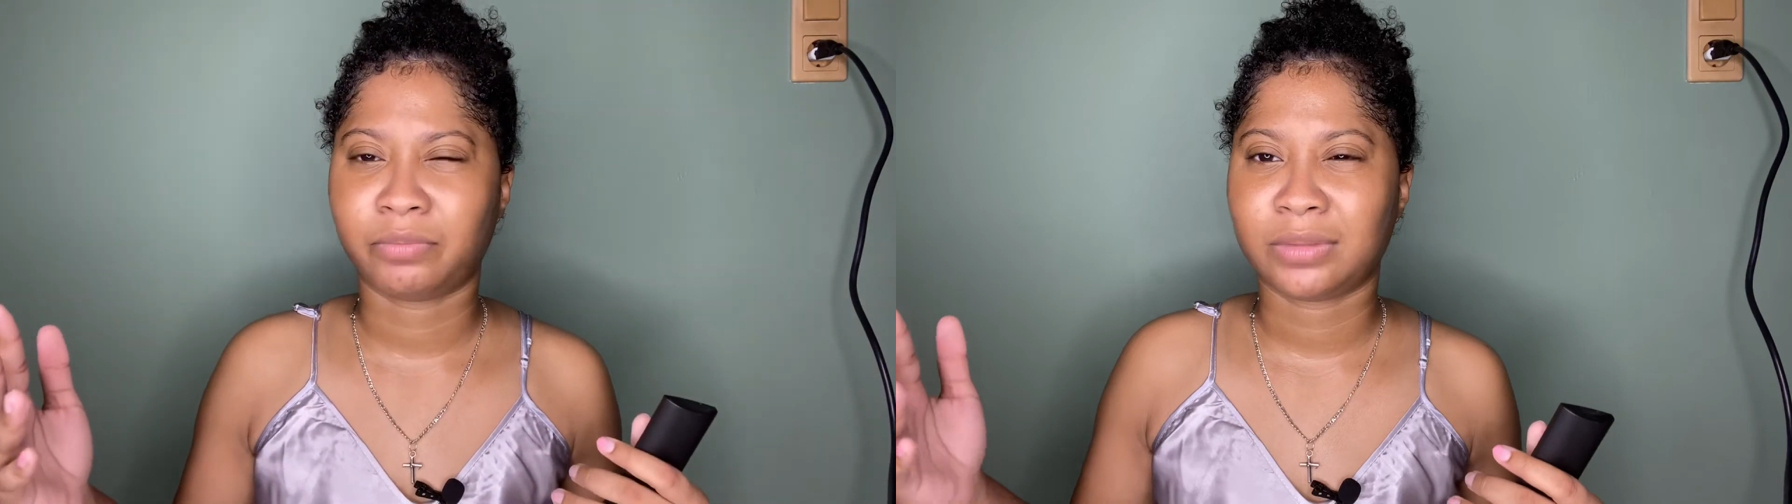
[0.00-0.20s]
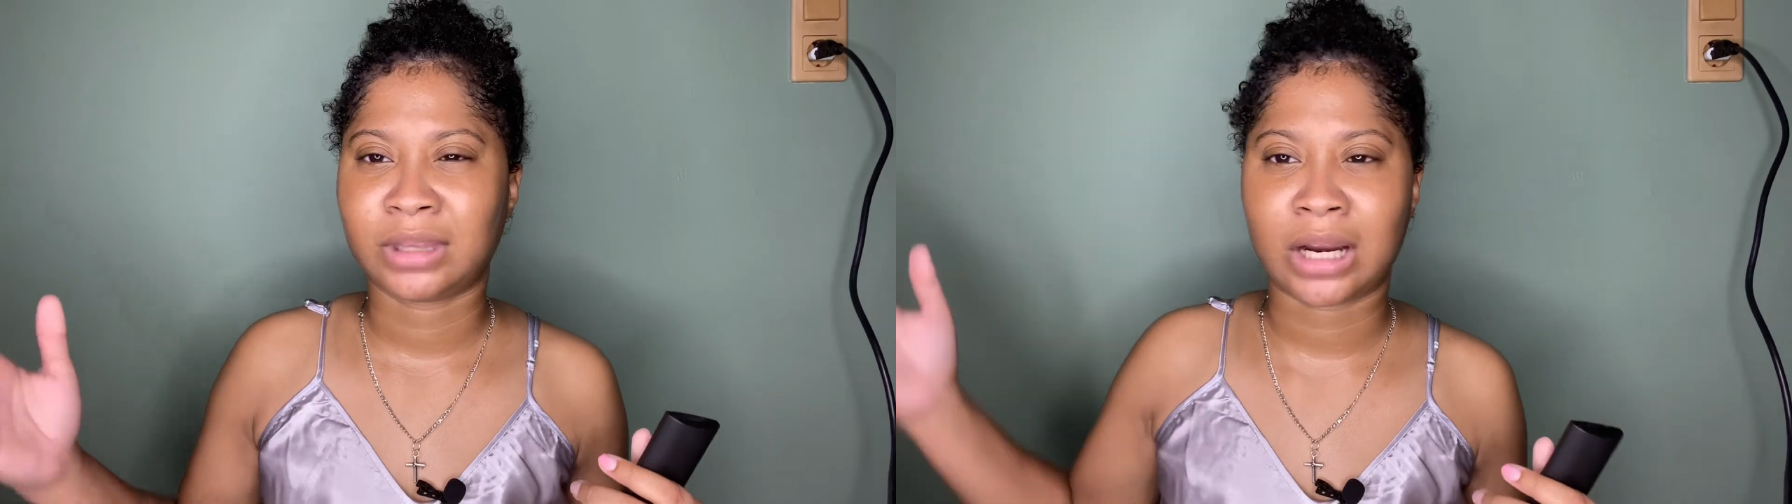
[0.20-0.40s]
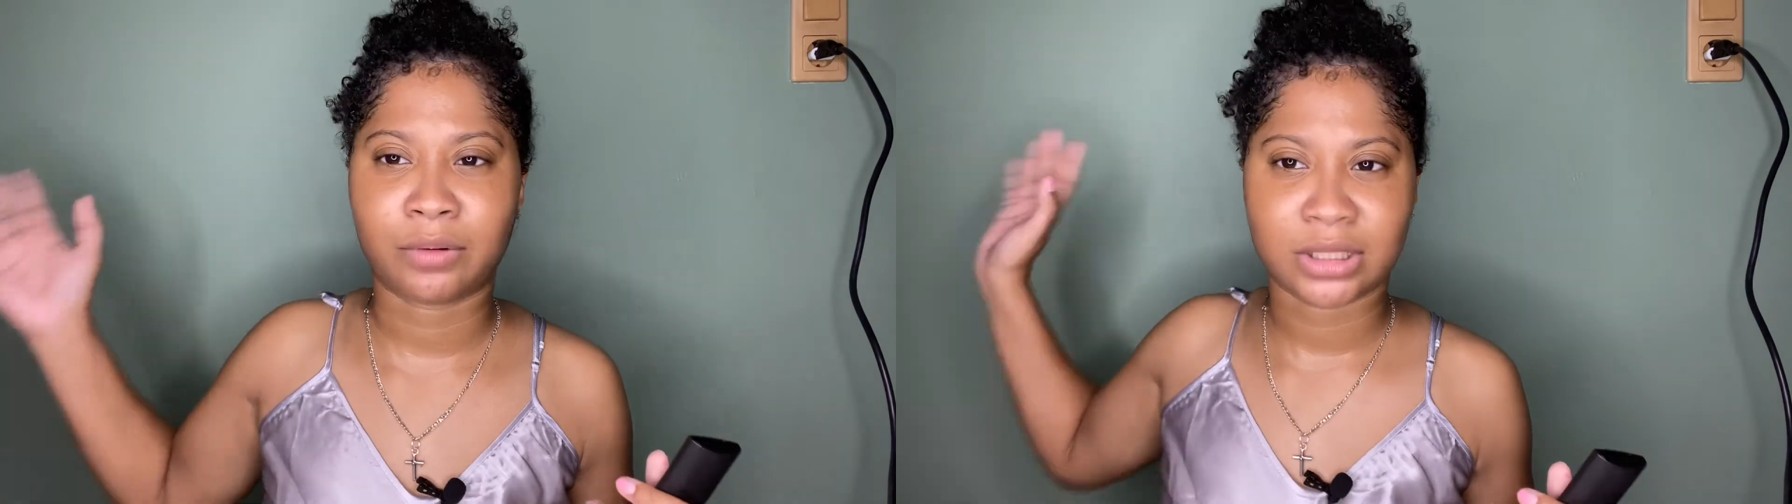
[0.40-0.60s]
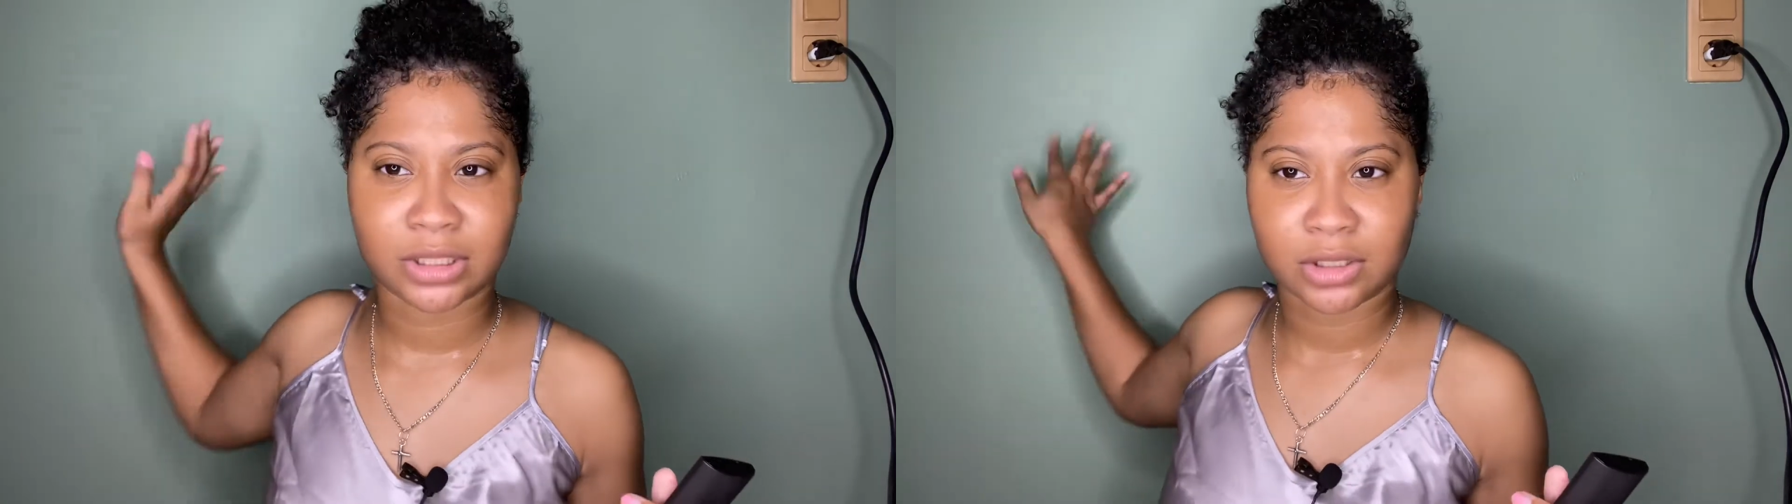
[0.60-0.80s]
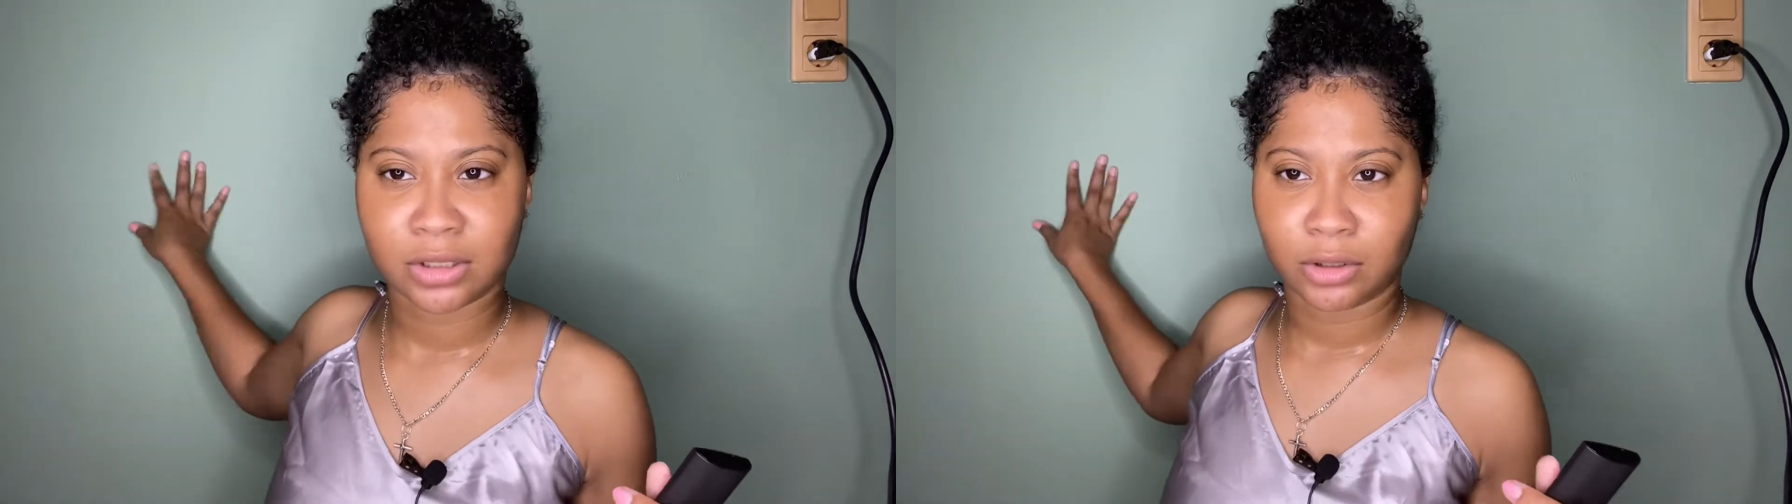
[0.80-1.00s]
there
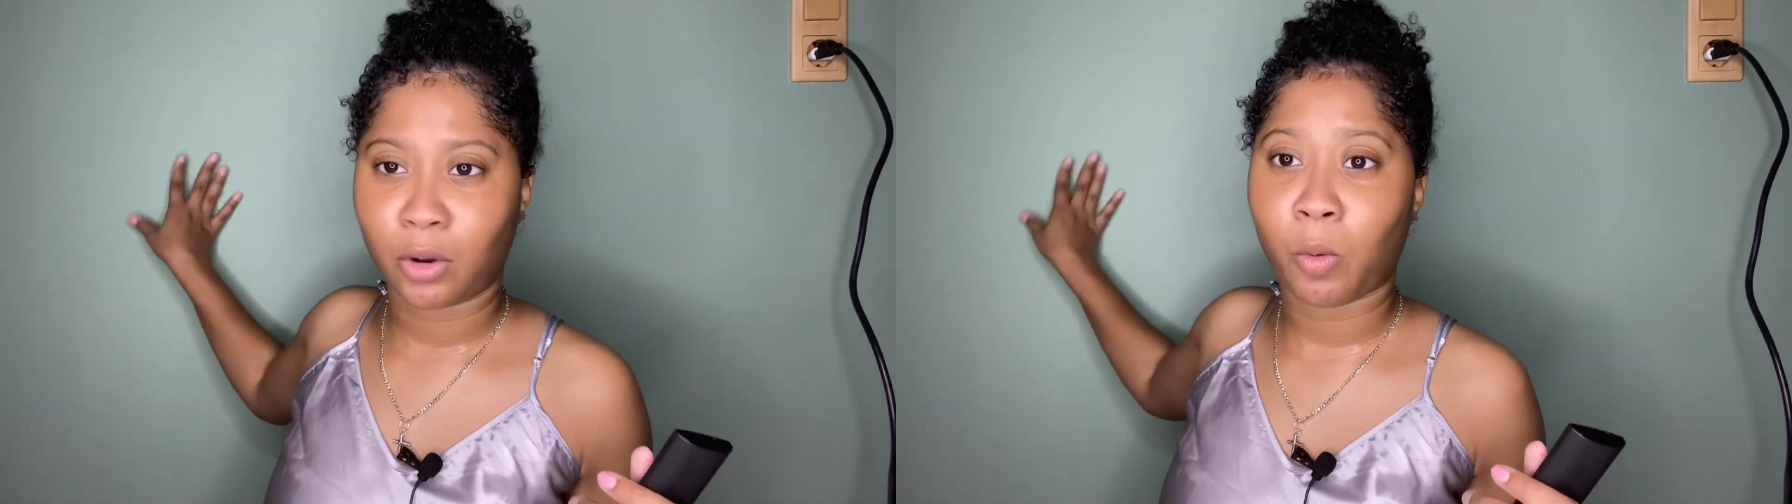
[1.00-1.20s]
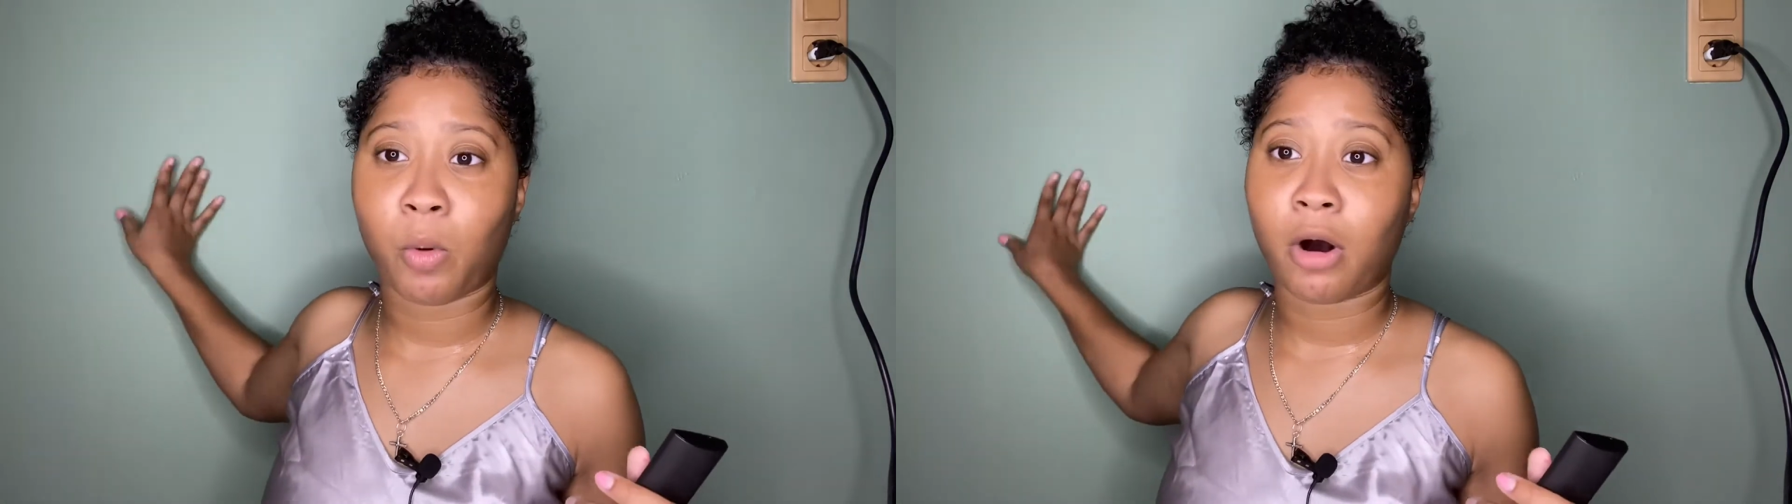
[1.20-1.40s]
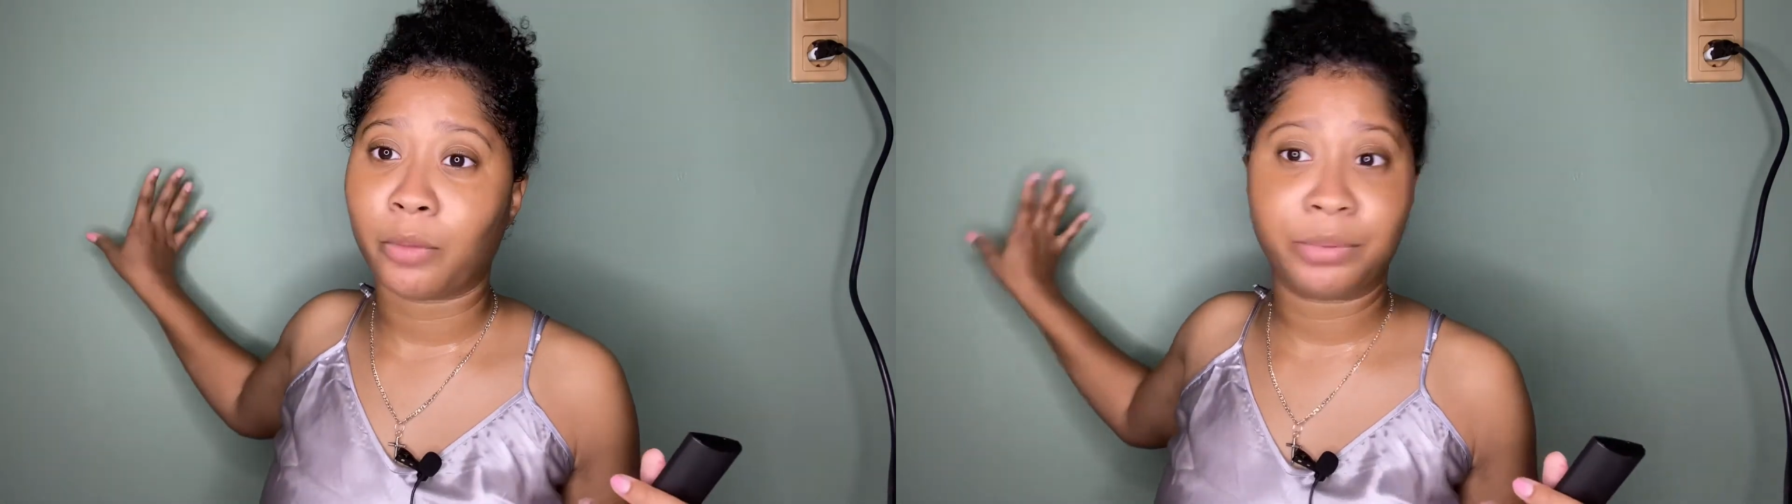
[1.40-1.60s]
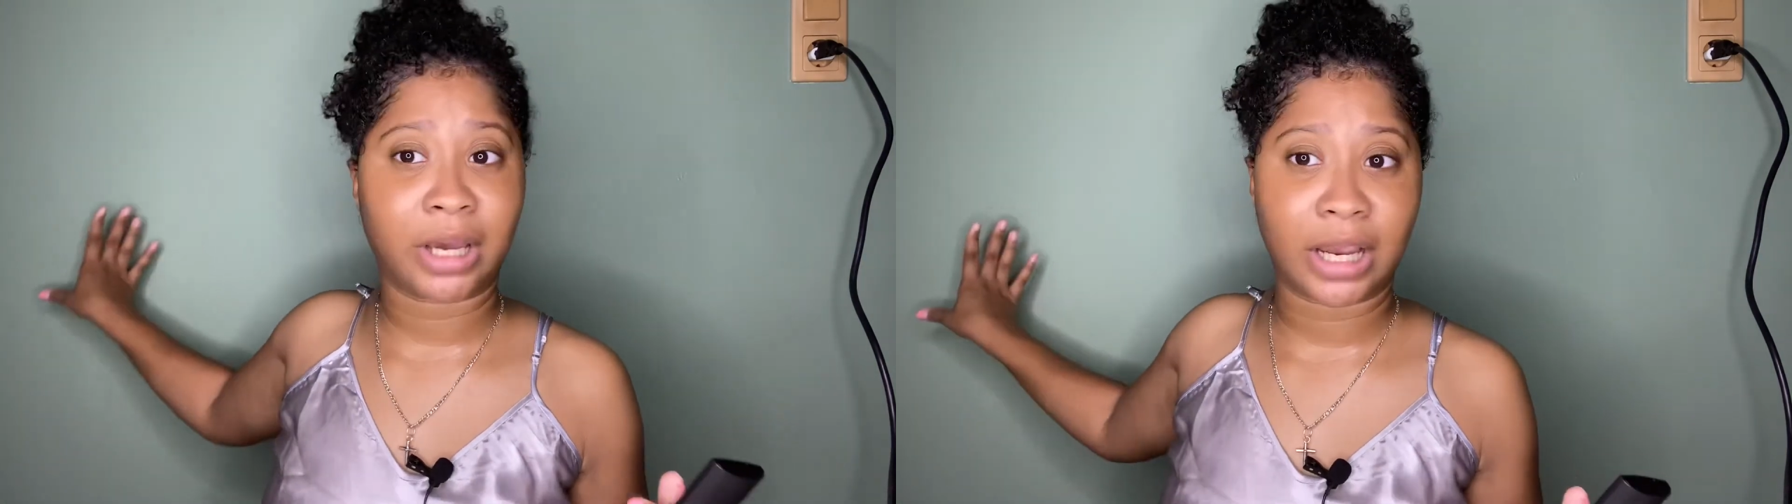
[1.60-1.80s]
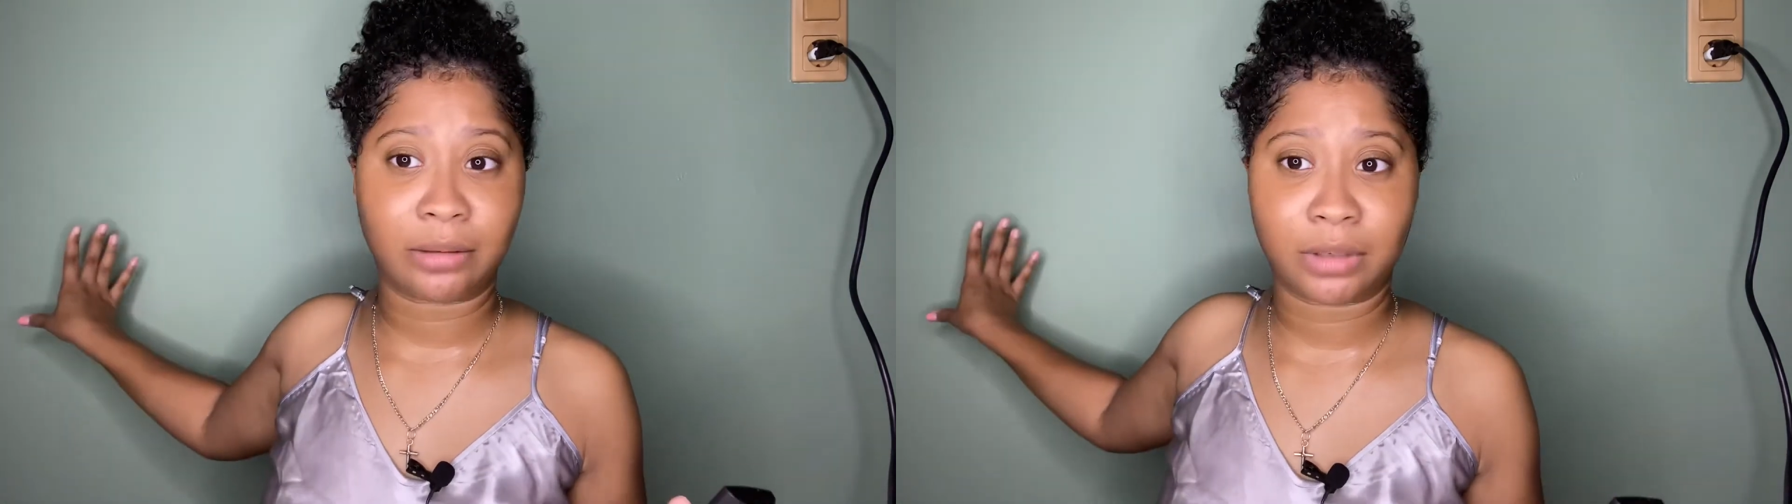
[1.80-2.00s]
is no wall
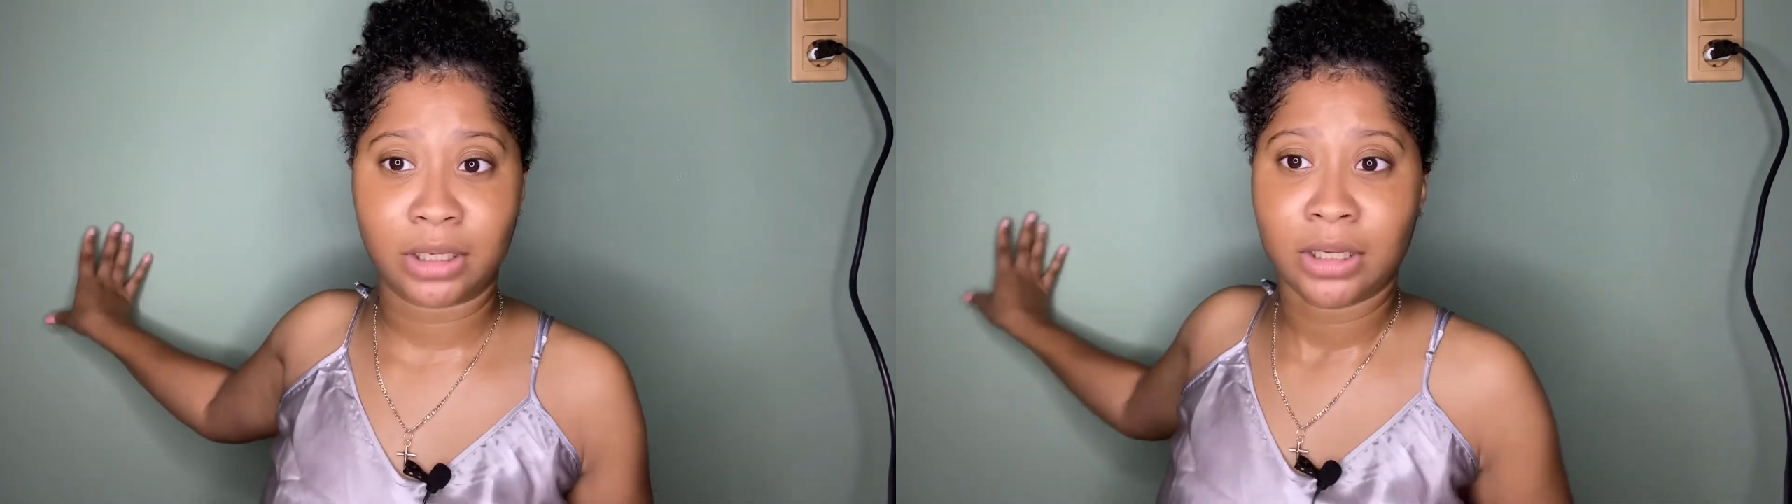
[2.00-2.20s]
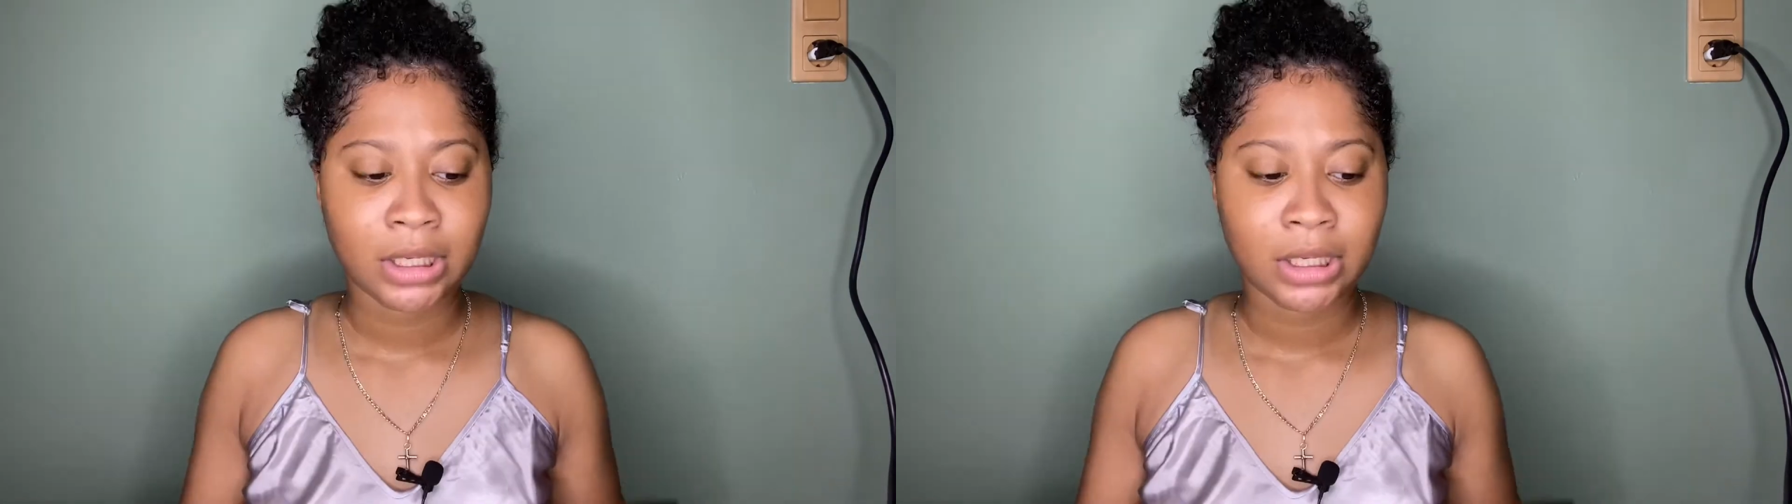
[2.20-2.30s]
behind me.